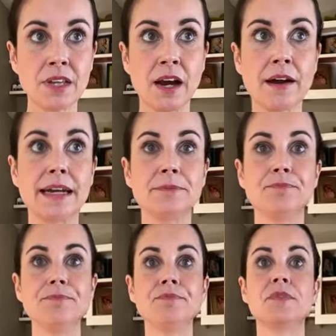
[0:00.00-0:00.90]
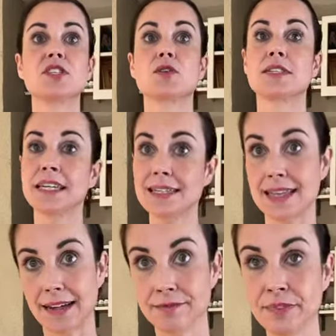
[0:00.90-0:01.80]
all right. So, since
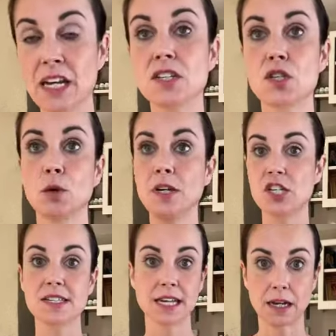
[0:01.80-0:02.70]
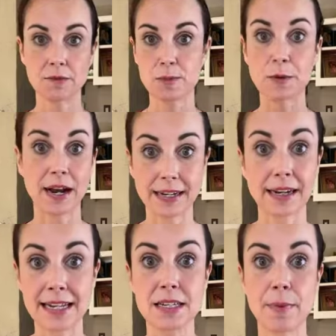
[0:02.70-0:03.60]
then, so much has come to be
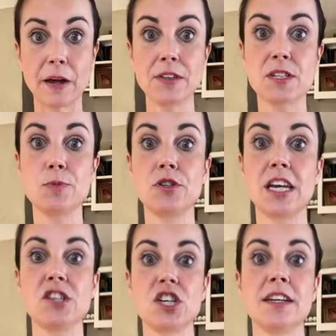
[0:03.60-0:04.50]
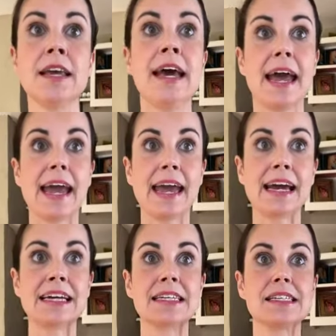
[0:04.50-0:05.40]
recognized about this mutation
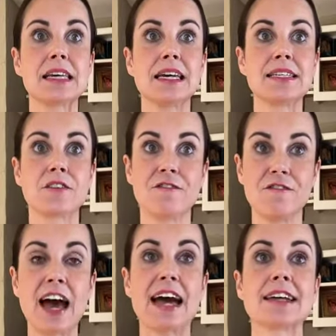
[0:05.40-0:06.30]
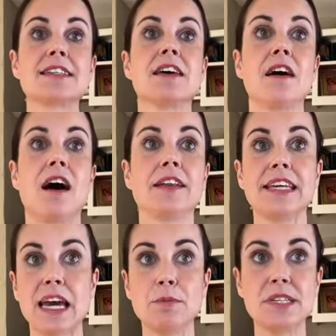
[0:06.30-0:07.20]
and its effect on
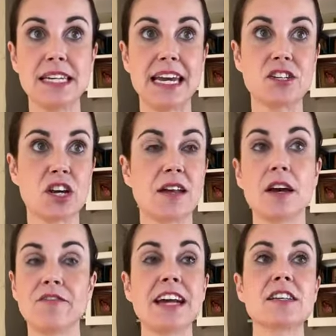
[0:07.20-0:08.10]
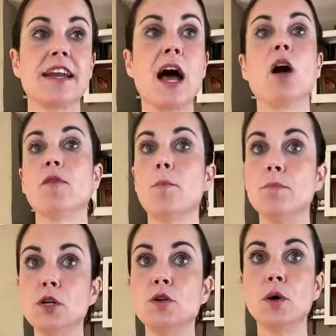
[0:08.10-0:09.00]
the MTH, effect on health,
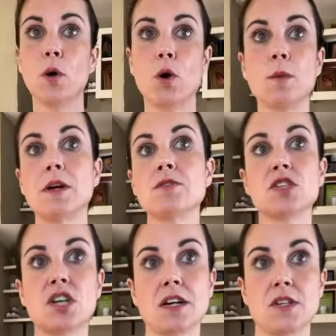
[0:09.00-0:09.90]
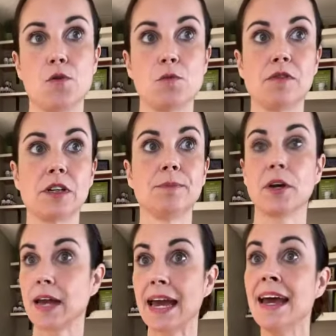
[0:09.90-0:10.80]
mood, hormones, toxin removal.
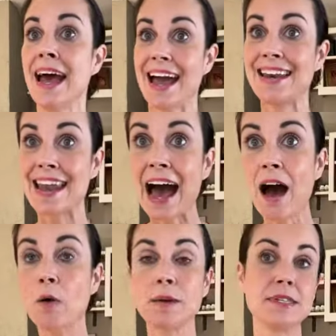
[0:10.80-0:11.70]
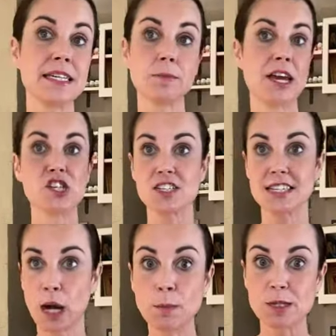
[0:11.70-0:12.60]
Okay. And now I'm seeing patients
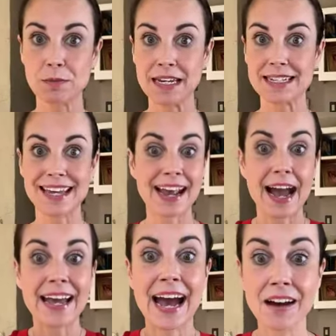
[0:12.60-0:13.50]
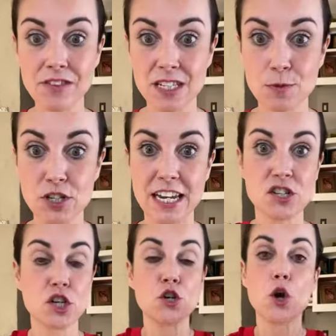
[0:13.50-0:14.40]
come to me saying, I have this
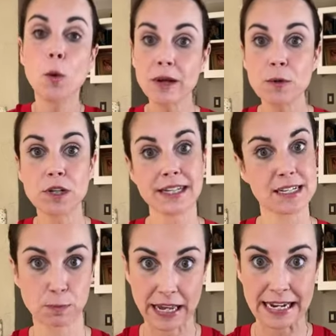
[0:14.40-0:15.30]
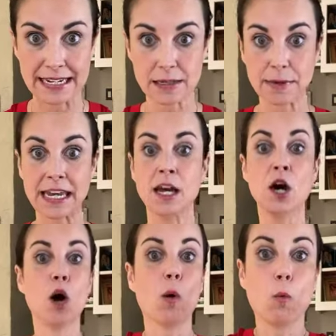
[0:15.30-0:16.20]
mutation. Nobody will explain it to me.
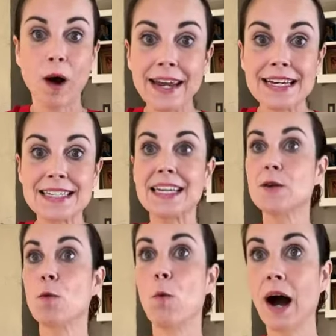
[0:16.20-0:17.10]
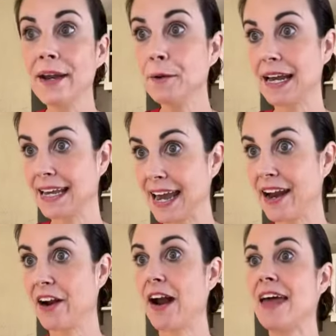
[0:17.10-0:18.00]
What is it? Why do I
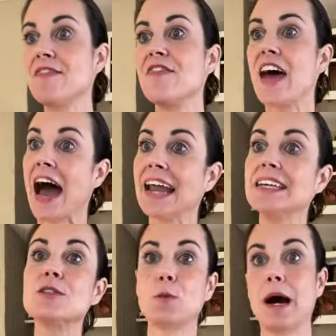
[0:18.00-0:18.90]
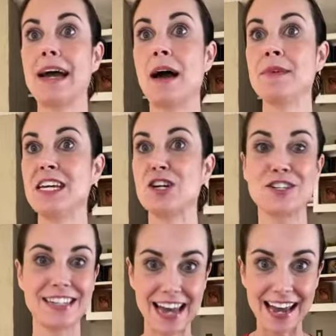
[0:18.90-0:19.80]
care? And that is why I'm here
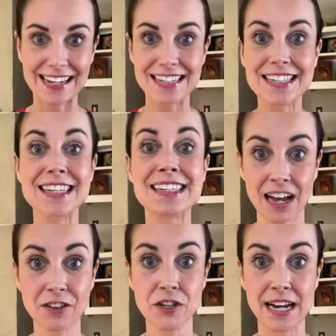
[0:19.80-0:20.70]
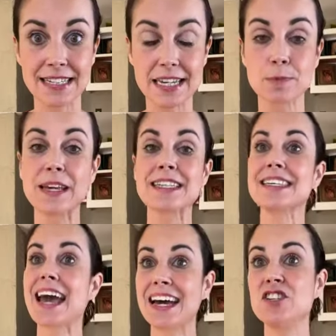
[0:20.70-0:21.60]
today, is to tell you guys this because
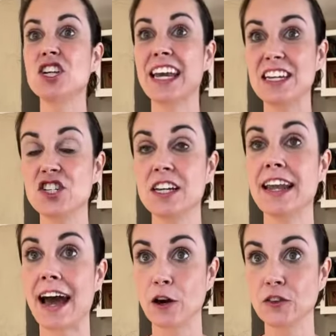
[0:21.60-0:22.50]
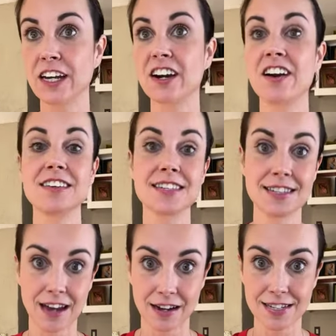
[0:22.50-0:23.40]
the education out there
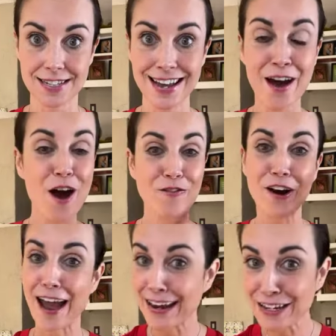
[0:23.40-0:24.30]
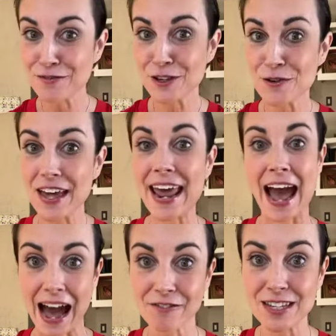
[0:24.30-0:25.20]
sucks. For any of you that
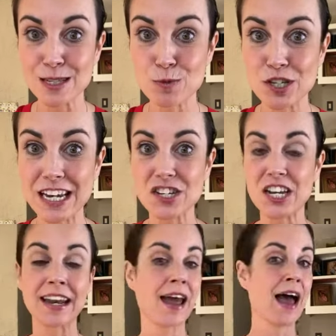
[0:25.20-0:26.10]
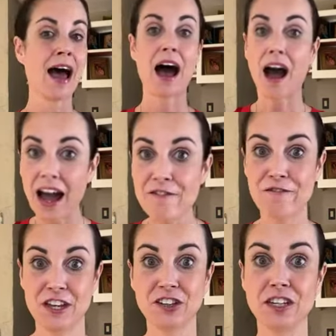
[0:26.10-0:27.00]
have this mutation, I
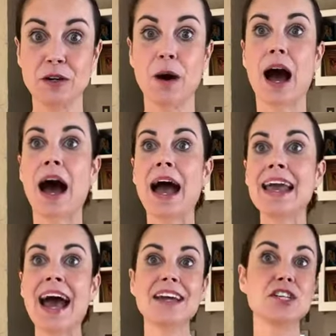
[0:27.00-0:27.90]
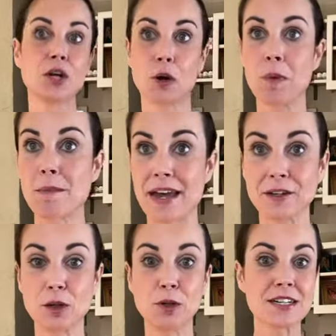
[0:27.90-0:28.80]
feel you. I had to go to my
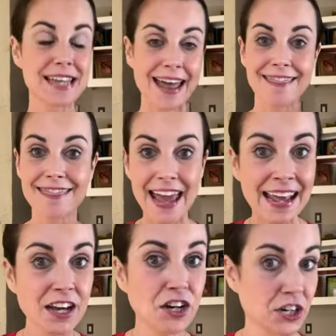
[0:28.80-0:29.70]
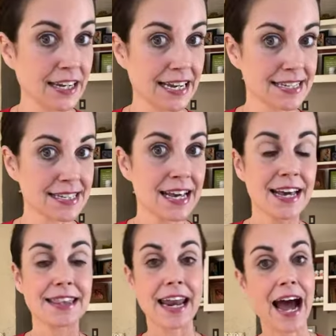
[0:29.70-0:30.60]
medical books, and thank goodness
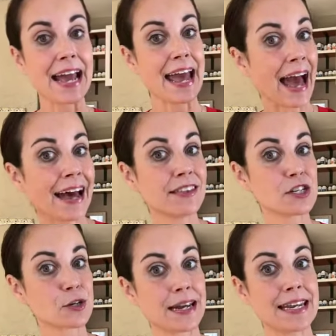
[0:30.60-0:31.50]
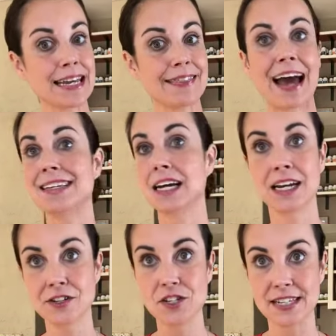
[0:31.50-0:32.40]
that I had the training in that to
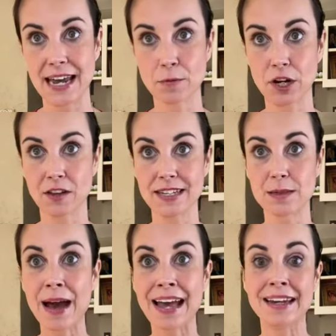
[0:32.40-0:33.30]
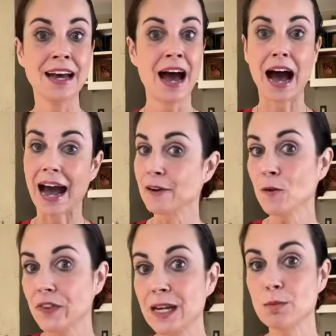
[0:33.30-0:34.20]
understand what all this meant. I
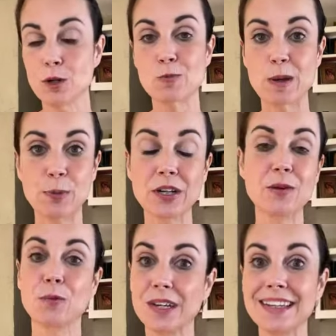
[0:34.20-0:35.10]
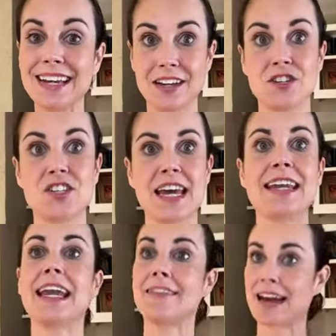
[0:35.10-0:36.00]
don't think most people can really understand
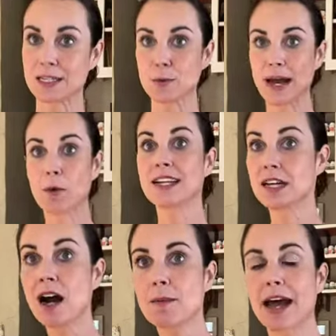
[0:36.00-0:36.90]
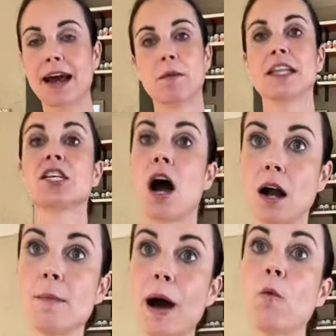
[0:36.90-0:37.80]
it, and that's why I want to talk about it. I want to
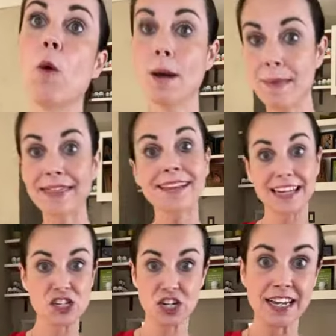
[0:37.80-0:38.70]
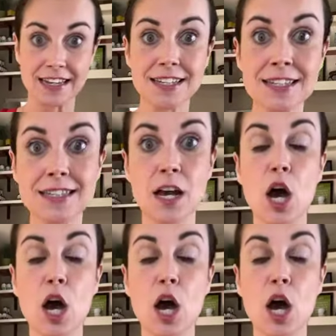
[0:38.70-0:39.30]
talk about what methylation is,